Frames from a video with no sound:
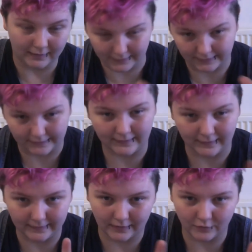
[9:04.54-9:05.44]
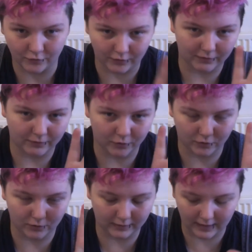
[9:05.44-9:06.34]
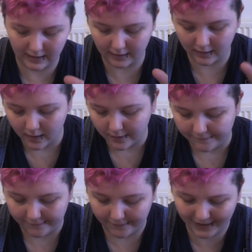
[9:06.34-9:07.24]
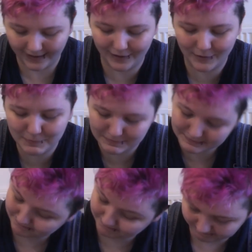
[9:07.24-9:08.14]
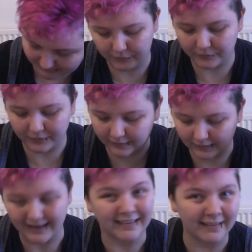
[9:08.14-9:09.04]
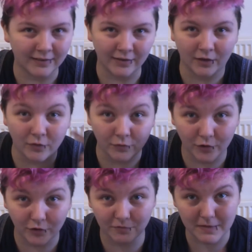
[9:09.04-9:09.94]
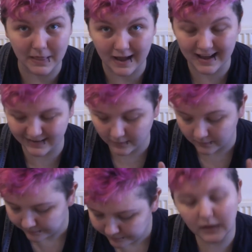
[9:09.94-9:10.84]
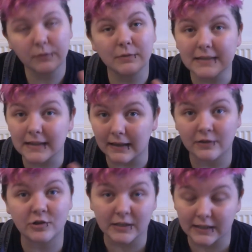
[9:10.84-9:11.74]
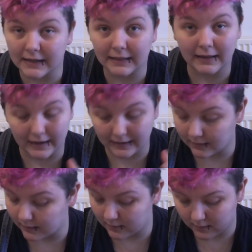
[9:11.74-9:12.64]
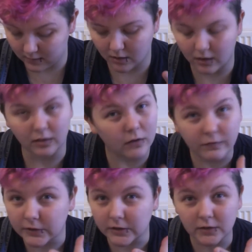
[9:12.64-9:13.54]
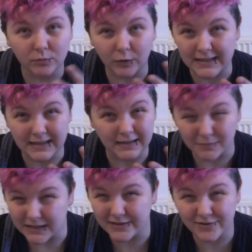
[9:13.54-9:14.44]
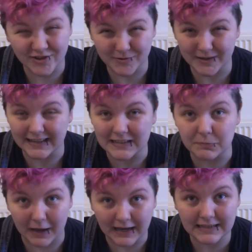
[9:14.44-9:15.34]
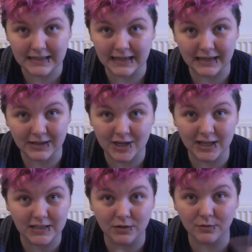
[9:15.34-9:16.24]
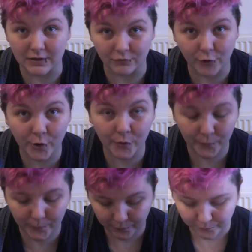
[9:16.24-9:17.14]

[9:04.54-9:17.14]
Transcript: is 16th century for gay. This was in a letter to the governor of Milan. He was allegedly like a lover awaiting a mistress when expecting Innocenzo in Rome,